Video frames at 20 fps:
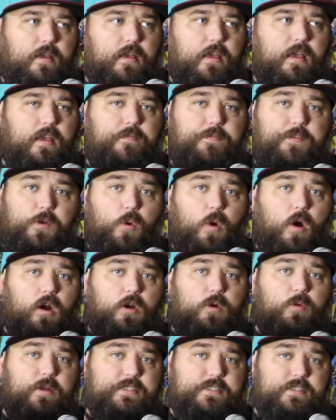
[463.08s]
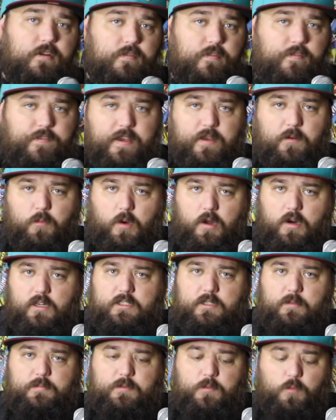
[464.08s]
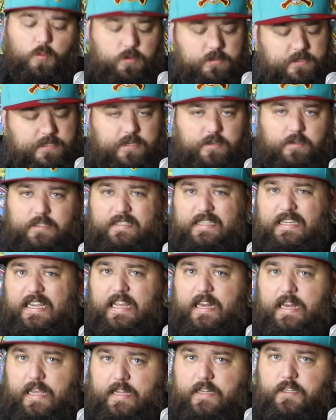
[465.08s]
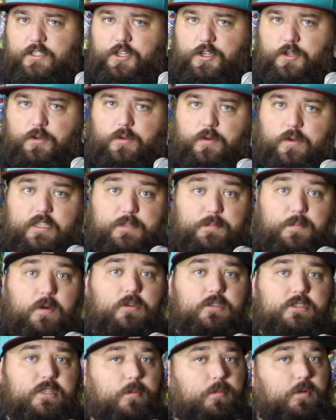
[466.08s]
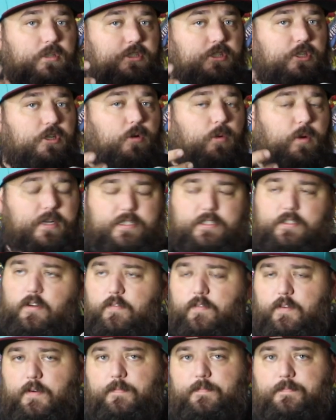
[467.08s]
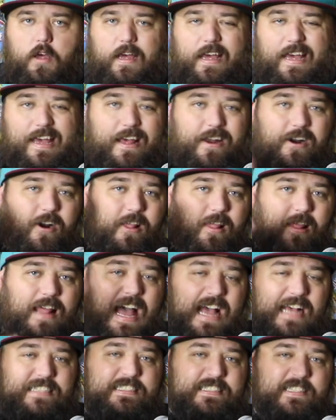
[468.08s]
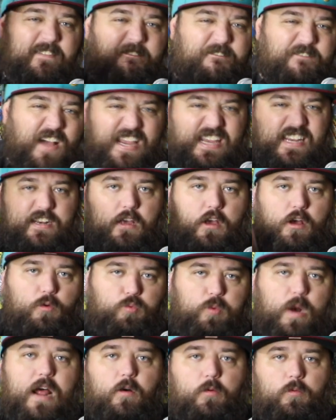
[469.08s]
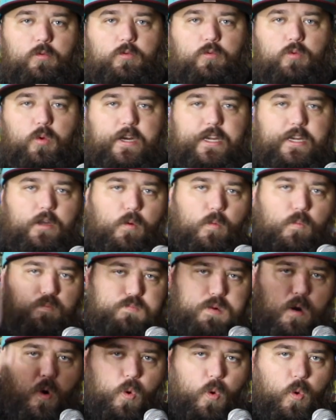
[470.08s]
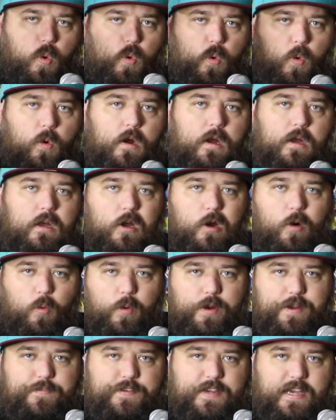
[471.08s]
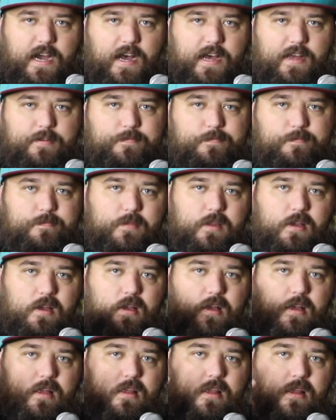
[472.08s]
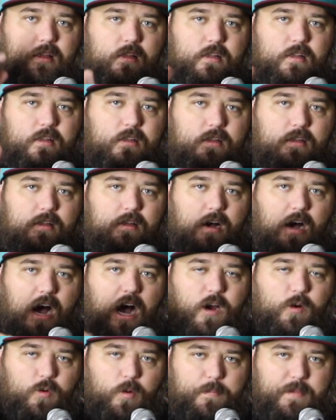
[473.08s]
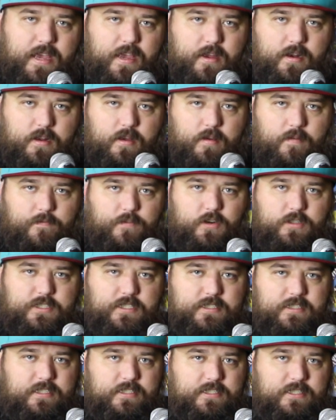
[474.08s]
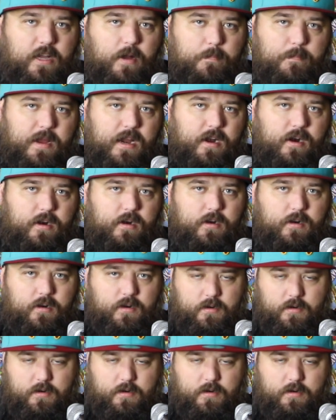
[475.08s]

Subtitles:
If you are a Quicksilver fan, what are some series to get into to expose someone to Quicksilver? And our last fight, round 3, we've got Aquaman versus the Submariner.